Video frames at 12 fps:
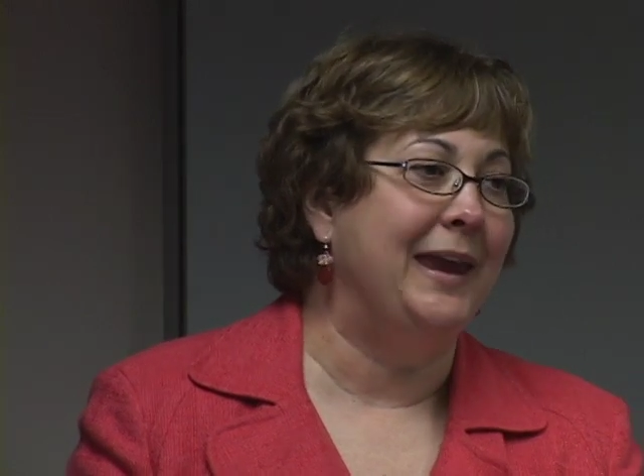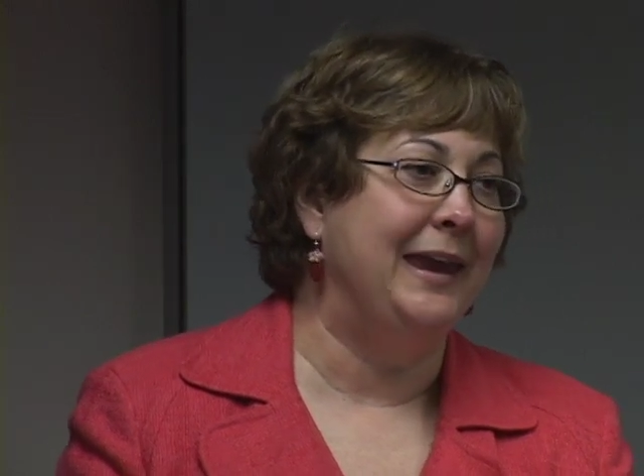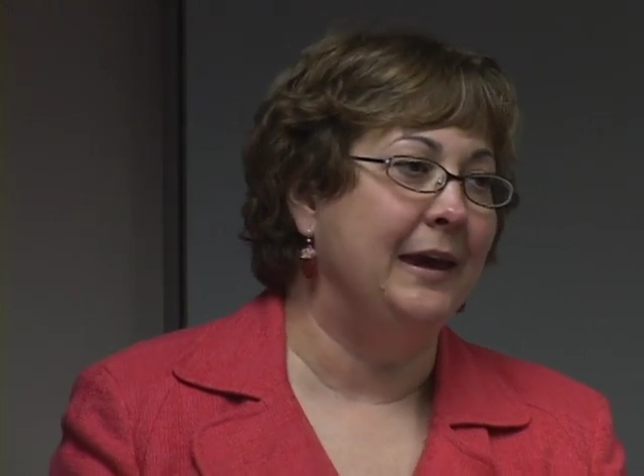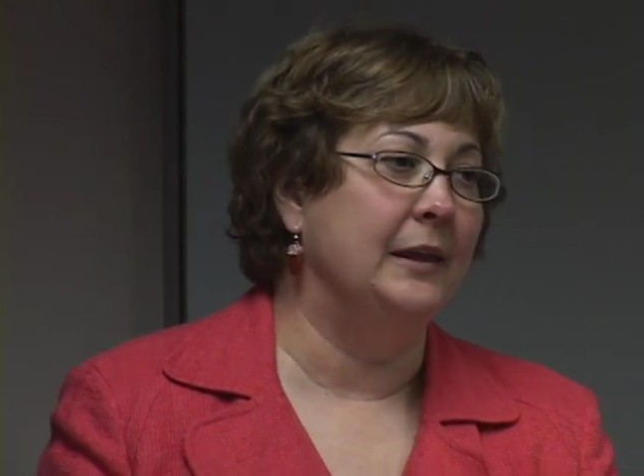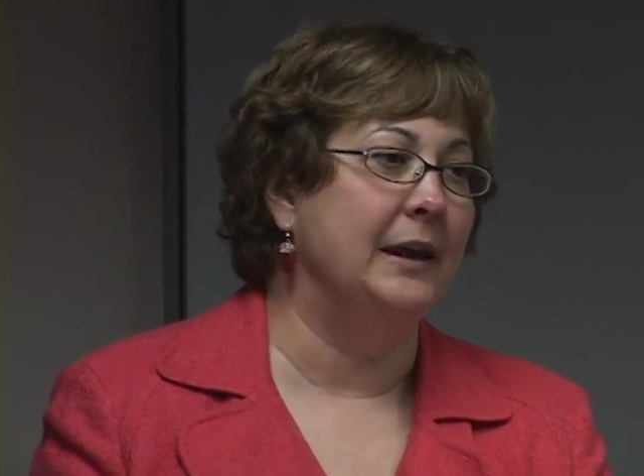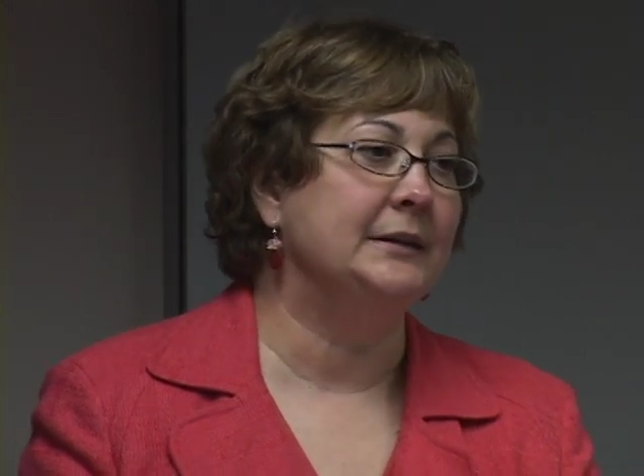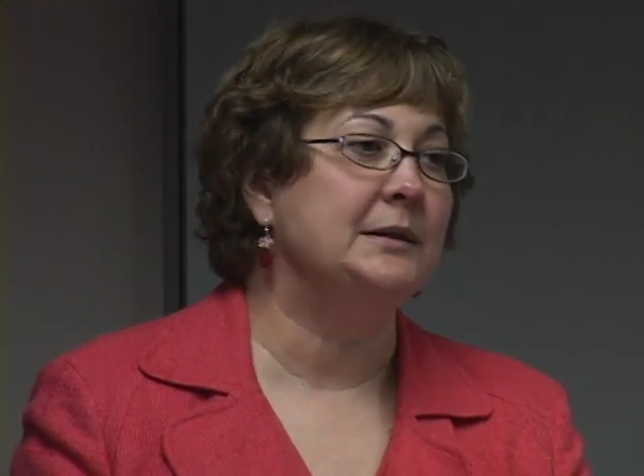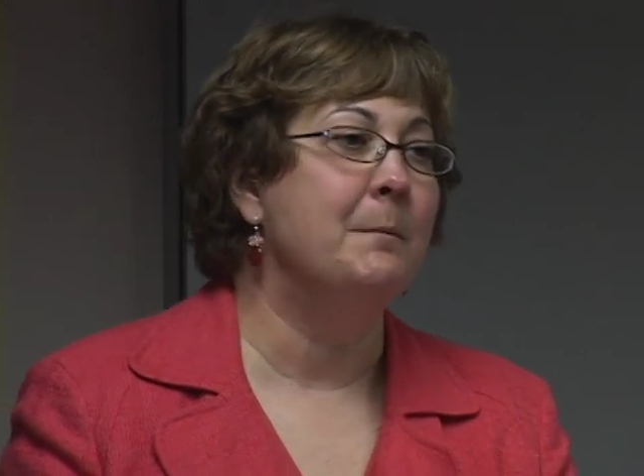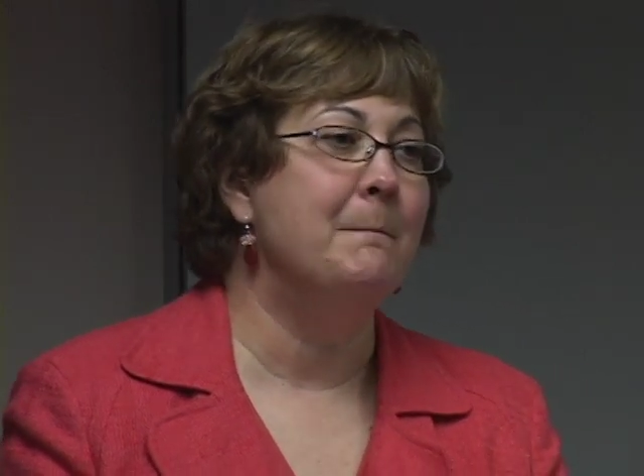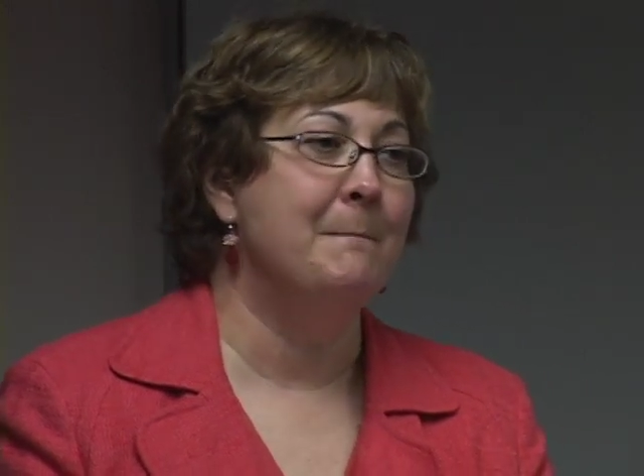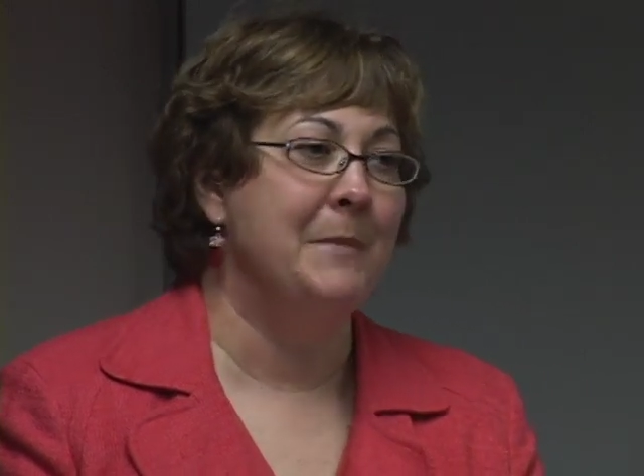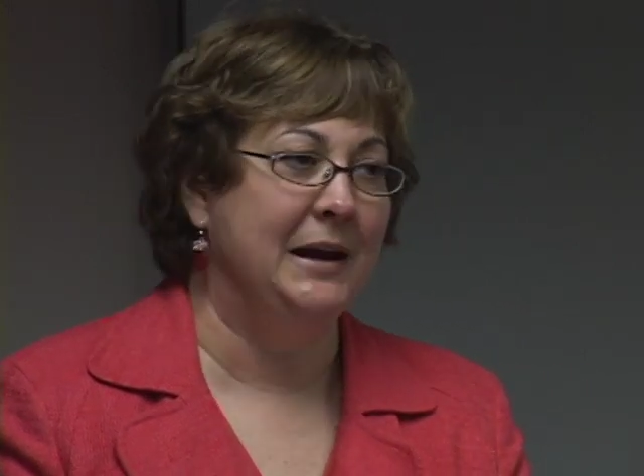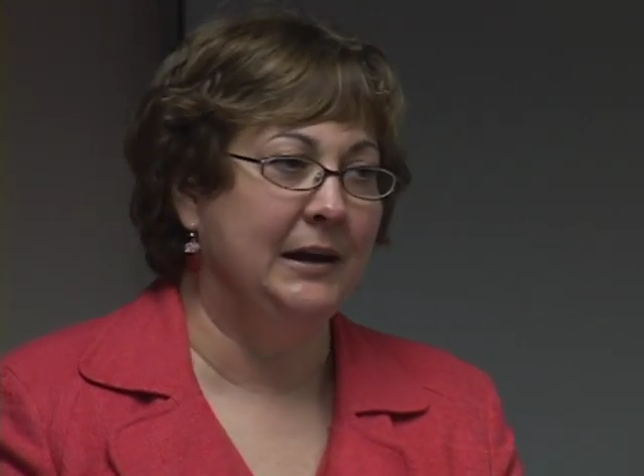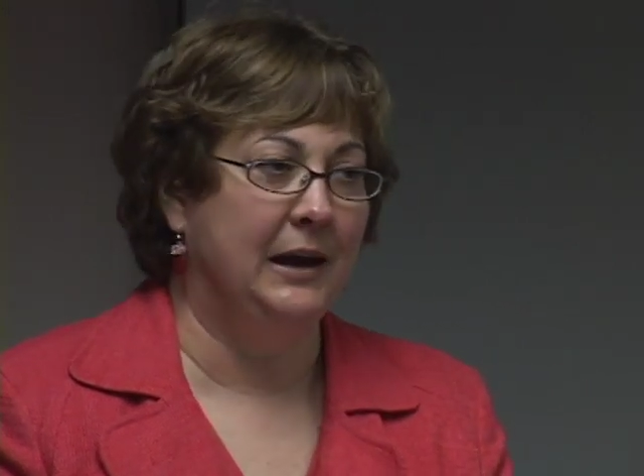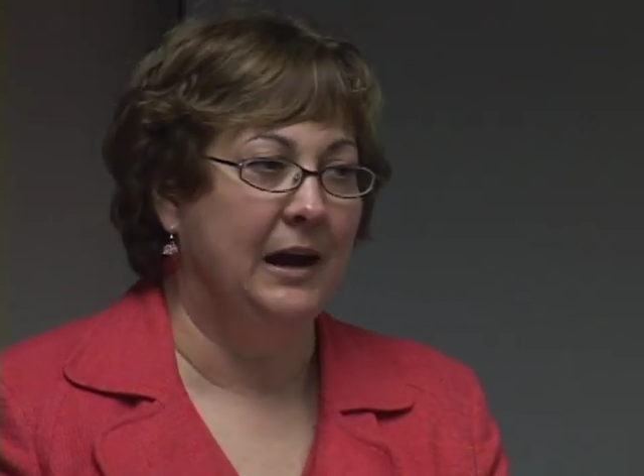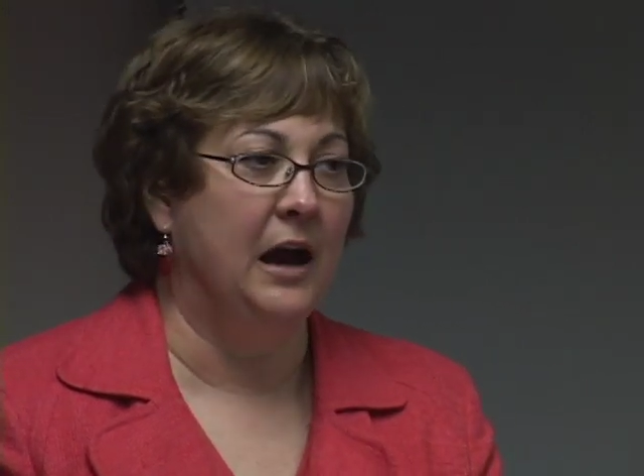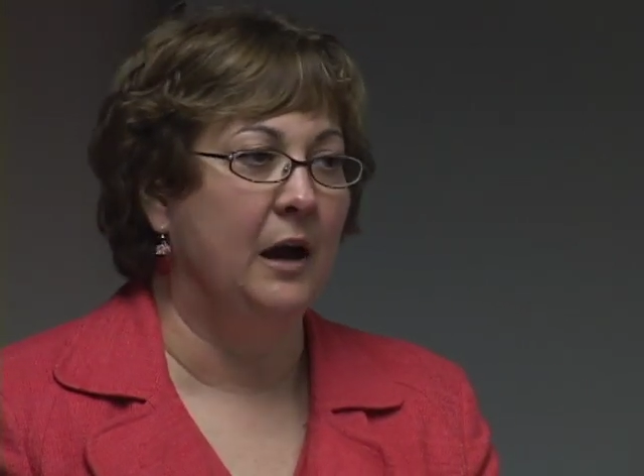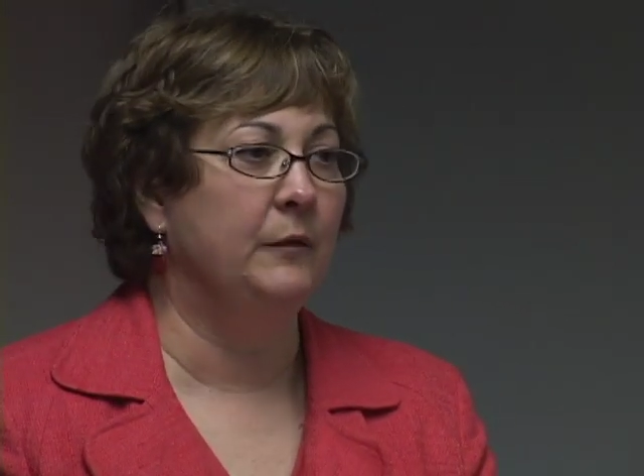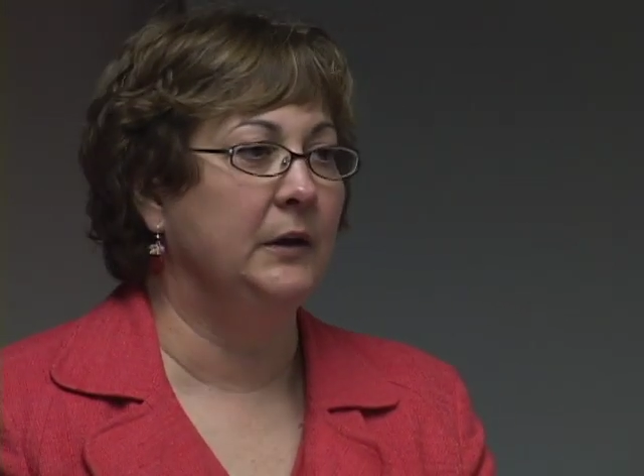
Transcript: ALS might have,